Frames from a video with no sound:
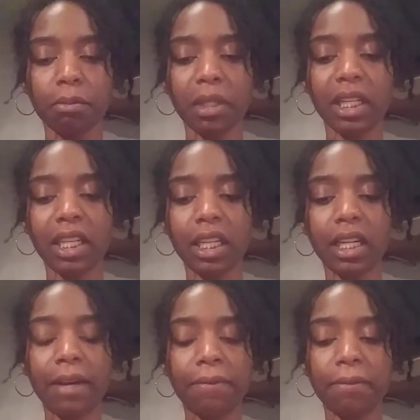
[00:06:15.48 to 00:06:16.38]
But
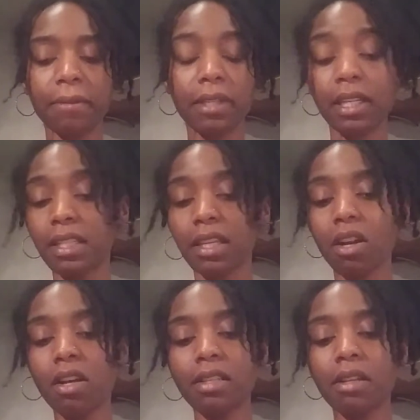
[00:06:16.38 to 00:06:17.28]
again, this could
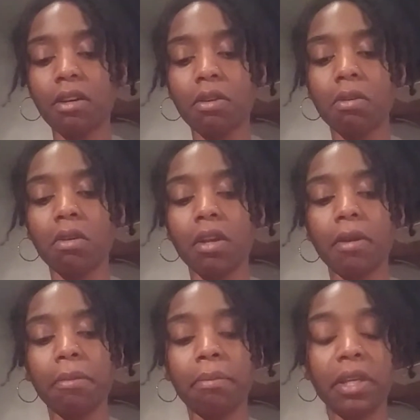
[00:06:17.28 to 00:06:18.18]
also
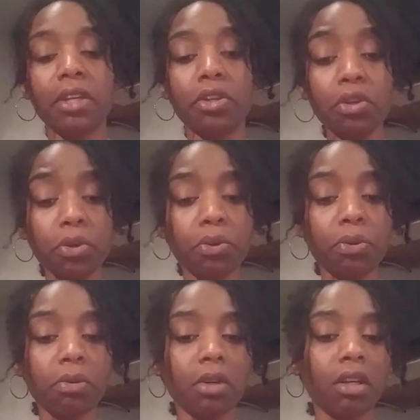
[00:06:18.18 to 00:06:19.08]
be
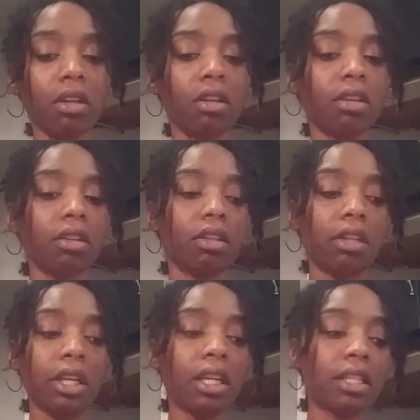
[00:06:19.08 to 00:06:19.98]
you
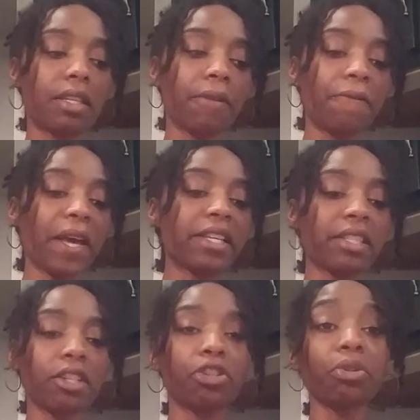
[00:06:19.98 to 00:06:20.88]
needing to face
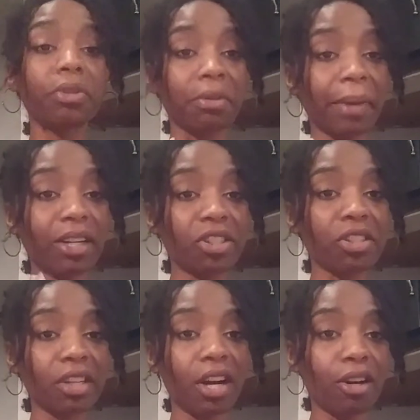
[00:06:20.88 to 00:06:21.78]
the truth about
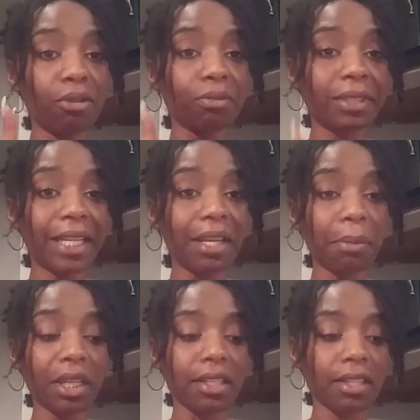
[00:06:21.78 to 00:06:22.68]
your own
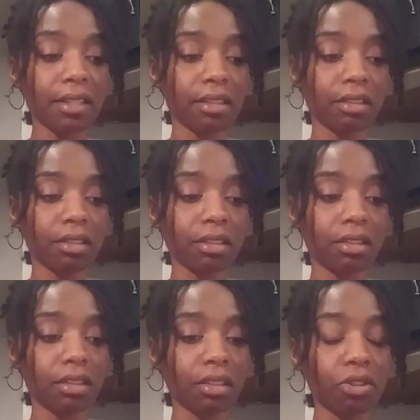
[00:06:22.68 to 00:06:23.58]
demons.
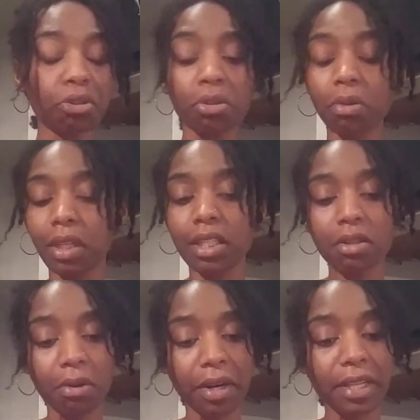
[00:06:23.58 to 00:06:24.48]
Truly,
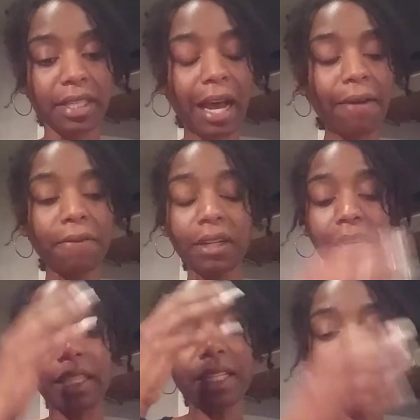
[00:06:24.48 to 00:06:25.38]
Taurus. I feel
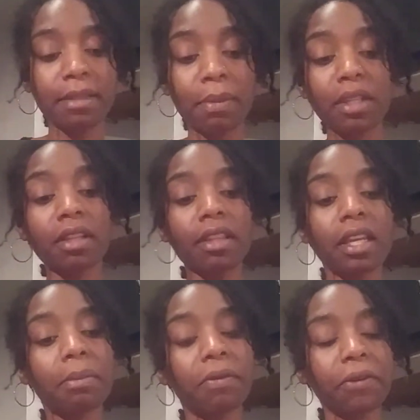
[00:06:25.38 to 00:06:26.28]
like this has been the
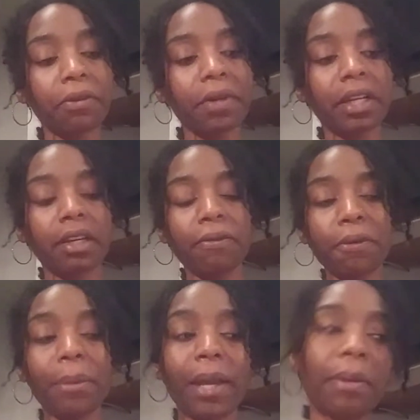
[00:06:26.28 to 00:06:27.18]
theme of your reading
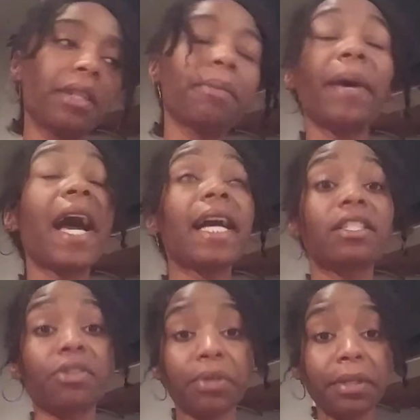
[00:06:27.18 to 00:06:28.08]
for maybe the
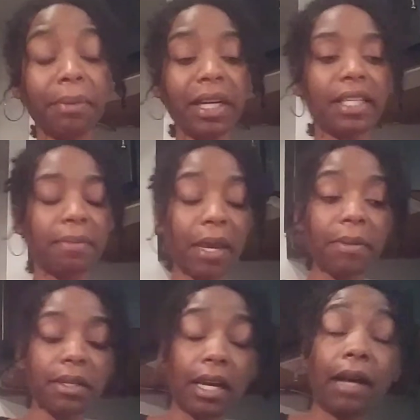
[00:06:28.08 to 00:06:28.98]
past 3 months.
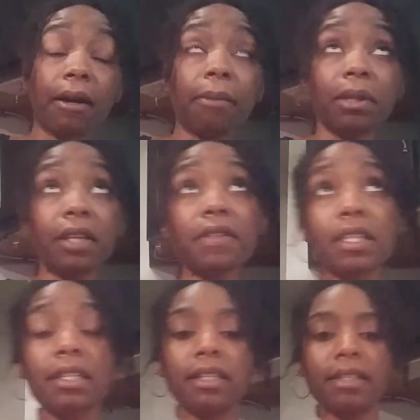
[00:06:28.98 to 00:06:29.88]
Maybe, I believe
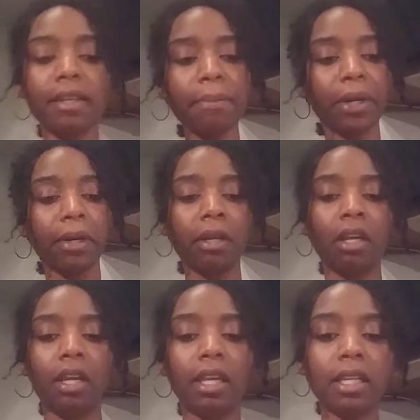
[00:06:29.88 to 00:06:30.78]
since December.
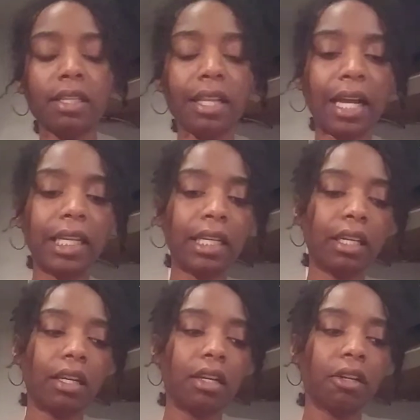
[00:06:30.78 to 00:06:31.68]
It's like
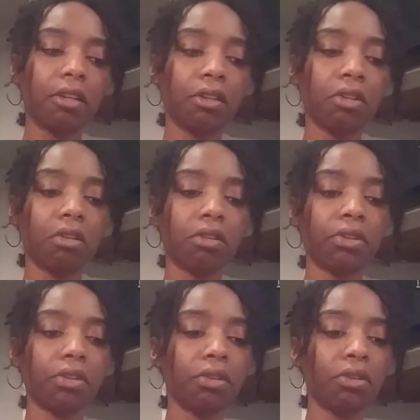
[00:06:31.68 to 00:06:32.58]

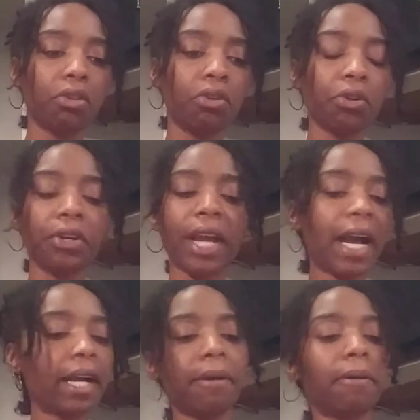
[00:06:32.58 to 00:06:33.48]
you're
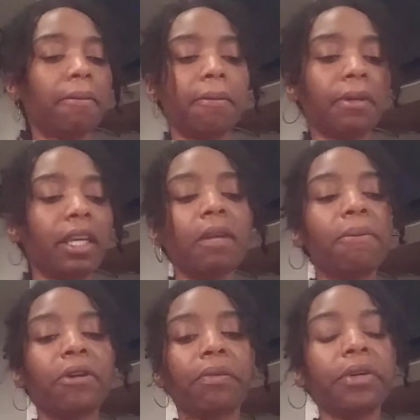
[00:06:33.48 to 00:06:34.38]
not
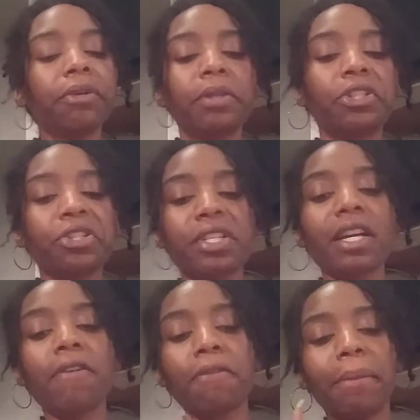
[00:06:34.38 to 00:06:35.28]
keeping it real with
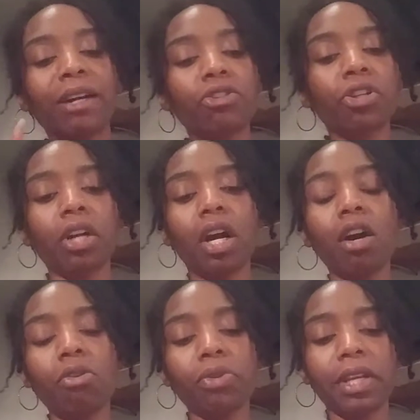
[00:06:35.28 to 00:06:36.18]
yourself about your
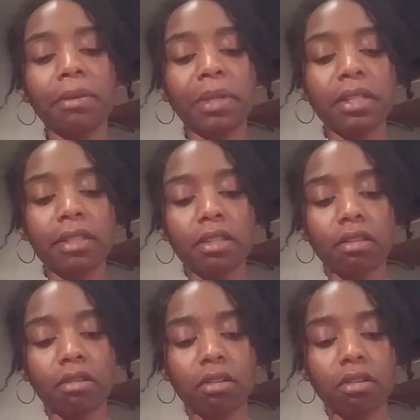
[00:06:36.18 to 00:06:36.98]
own demons.